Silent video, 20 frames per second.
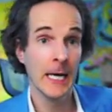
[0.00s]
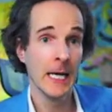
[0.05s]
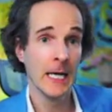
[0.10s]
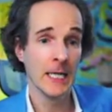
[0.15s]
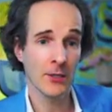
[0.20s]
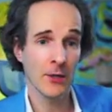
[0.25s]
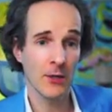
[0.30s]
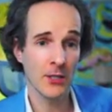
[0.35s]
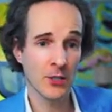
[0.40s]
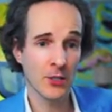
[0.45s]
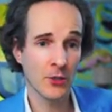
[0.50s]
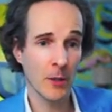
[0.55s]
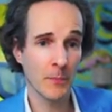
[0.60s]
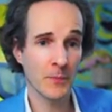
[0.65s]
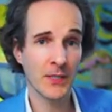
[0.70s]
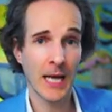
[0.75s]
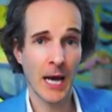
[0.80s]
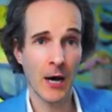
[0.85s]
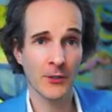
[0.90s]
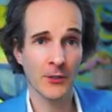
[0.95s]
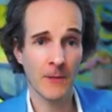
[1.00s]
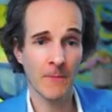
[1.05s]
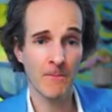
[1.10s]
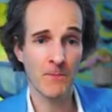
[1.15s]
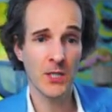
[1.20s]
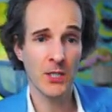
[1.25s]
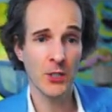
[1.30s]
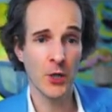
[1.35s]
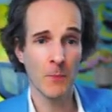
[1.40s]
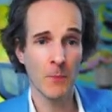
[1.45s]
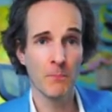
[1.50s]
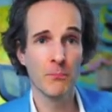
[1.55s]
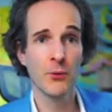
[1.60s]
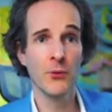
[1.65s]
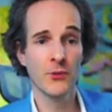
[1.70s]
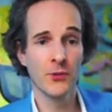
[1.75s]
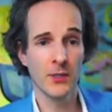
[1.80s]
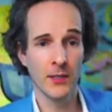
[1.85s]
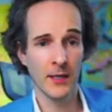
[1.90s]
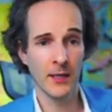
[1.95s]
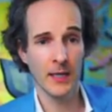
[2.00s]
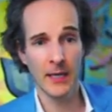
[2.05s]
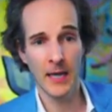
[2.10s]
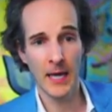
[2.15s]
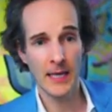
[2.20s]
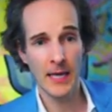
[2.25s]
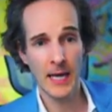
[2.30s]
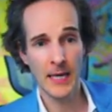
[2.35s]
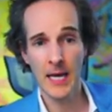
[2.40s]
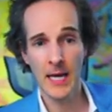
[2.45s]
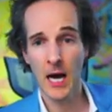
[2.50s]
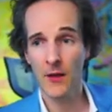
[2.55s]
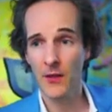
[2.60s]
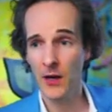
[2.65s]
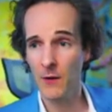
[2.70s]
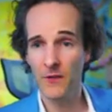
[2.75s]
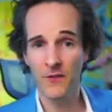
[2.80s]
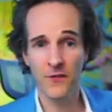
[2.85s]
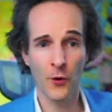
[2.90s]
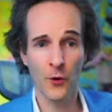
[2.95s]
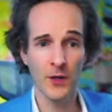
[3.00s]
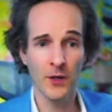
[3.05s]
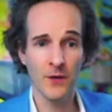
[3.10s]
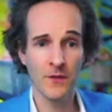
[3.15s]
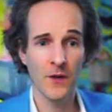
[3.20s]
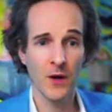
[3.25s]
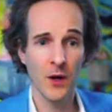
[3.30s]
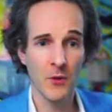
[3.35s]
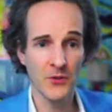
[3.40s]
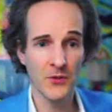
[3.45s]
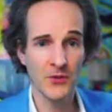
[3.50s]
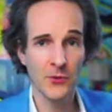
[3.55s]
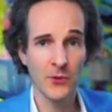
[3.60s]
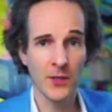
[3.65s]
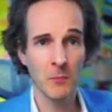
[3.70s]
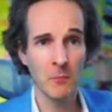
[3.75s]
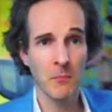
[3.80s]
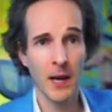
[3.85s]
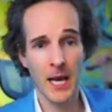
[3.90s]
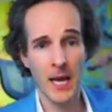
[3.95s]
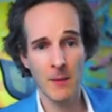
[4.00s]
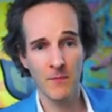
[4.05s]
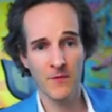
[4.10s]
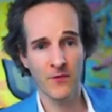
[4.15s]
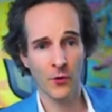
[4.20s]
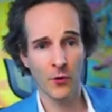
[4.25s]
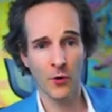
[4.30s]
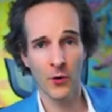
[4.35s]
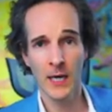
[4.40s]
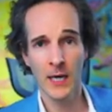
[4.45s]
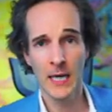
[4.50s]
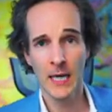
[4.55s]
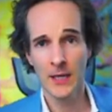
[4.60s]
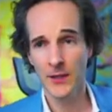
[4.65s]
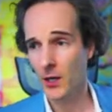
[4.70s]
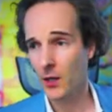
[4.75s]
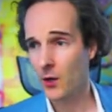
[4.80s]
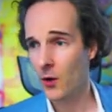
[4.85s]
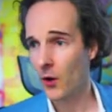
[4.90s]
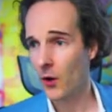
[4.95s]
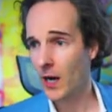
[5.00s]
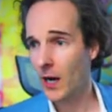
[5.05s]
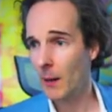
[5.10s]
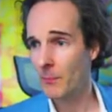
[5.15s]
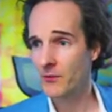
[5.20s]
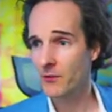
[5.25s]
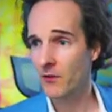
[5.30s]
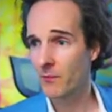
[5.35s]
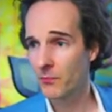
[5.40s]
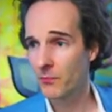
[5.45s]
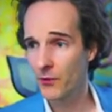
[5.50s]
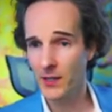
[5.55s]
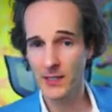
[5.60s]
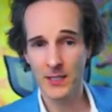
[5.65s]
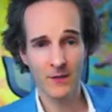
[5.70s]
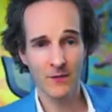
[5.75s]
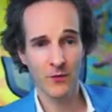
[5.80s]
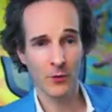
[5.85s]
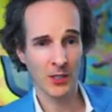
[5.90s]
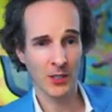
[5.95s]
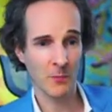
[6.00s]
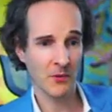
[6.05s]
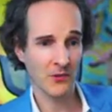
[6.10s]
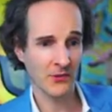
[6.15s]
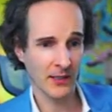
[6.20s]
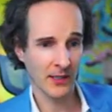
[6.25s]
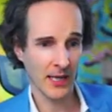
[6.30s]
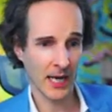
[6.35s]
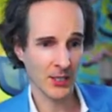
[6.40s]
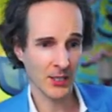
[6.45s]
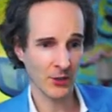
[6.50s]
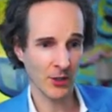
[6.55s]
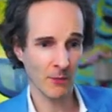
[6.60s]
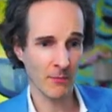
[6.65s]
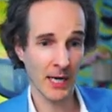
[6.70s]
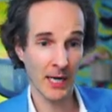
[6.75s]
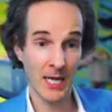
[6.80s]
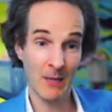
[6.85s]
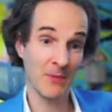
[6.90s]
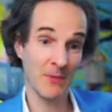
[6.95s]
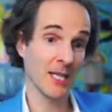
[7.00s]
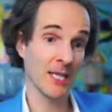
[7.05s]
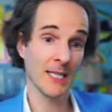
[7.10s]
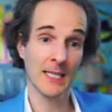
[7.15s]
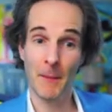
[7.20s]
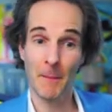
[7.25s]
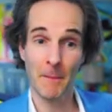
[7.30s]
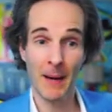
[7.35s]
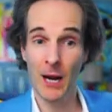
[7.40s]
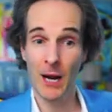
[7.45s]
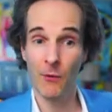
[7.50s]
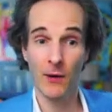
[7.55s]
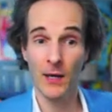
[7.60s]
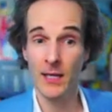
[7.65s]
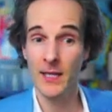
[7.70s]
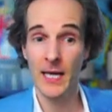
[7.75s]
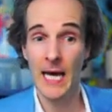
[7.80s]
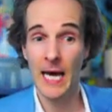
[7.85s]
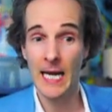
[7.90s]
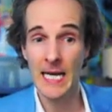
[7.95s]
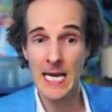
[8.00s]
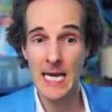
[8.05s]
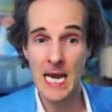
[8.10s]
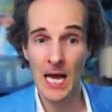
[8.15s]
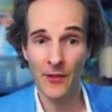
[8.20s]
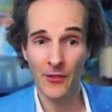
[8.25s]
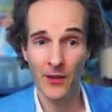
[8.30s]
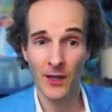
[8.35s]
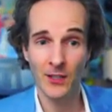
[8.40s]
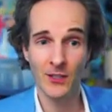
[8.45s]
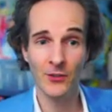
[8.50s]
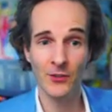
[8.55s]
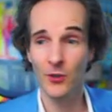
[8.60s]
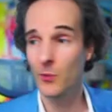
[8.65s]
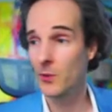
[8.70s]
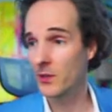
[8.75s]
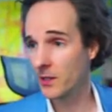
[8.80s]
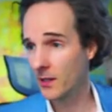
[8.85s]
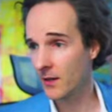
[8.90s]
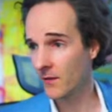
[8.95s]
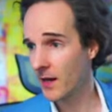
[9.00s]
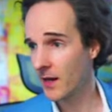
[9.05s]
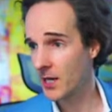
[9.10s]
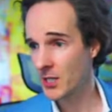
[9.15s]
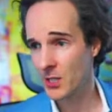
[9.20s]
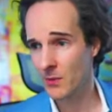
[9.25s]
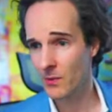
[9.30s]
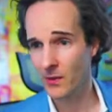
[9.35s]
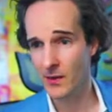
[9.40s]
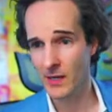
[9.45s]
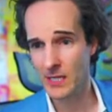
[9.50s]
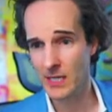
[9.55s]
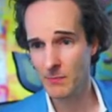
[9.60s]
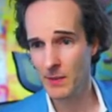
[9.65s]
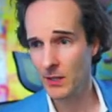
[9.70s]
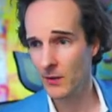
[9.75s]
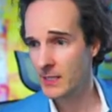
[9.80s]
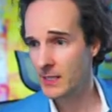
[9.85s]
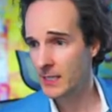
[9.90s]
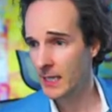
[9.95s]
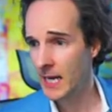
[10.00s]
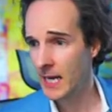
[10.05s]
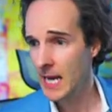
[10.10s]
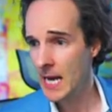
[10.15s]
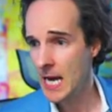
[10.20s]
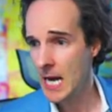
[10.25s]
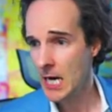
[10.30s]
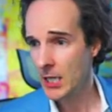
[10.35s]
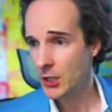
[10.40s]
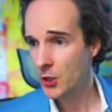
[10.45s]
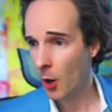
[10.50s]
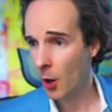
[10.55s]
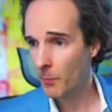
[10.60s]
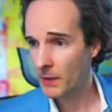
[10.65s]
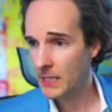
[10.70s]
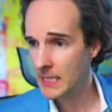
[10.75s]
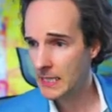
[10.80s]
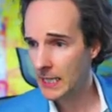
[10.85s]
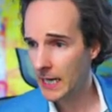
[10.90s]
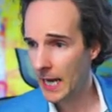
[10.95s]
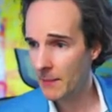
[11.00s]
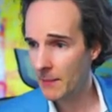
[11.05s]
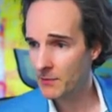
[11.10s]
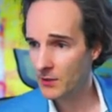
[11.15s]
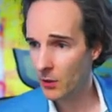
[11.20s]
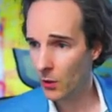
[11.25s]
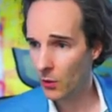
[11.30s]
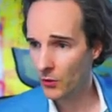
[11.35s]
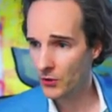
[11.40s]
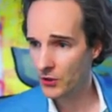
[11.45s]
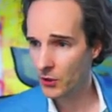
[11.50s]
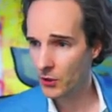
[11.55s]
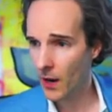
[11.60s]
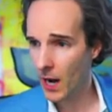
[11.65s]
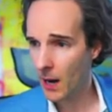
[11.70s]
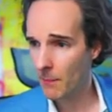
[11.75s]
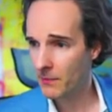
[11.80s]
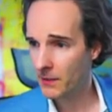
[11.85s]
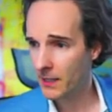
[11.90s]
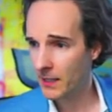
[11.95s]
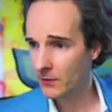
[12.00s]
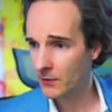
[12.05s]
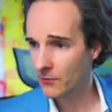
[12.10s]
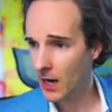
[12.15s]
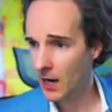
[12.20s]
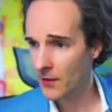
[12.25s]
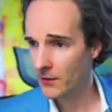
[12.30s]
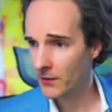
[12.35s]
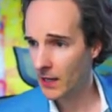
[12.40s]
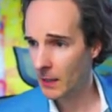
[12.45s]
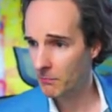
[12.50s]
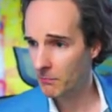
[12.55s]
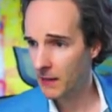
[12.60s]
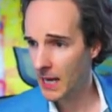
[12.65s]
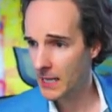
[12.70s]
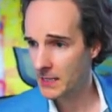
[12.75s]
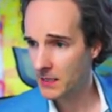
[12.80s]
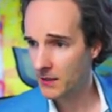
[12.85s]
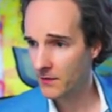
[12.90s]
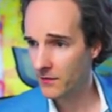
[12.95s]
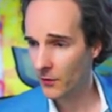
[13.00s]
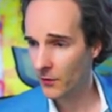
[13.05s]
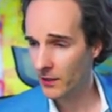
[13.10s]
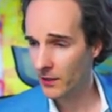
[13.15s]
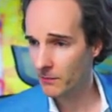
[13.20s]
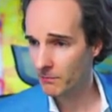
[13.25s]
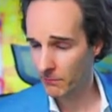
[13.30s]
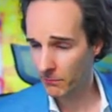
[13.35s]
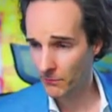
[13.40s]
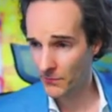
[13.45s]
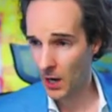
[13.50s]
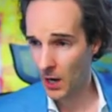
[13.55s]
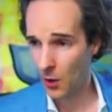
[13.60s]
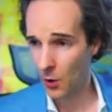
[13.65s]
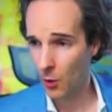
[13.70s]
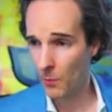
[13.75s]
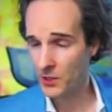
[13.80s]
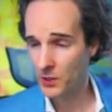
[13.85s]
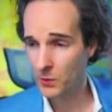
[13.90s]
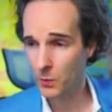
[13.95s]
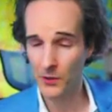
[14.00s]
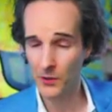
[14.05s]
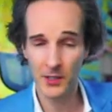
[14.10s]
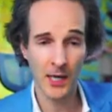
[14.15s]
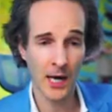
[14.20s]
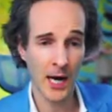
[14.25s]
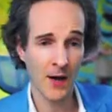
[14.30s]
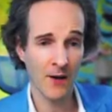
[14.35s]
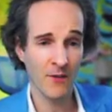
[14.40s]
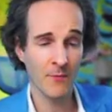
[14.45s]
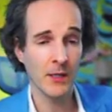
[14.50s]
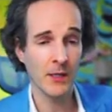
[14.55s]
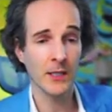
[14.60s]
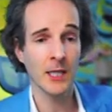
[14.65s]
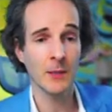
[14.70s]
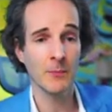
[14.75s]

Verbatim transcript: So it strips out, you know, Putin and, and any other foreign foes you can blame for the cock-ups of printing forty percent extra money, because apparently that had nothing to do with the inflation we were experiencing. Jobless claims also up, uh, rather unpleasant for the now almost one and a half million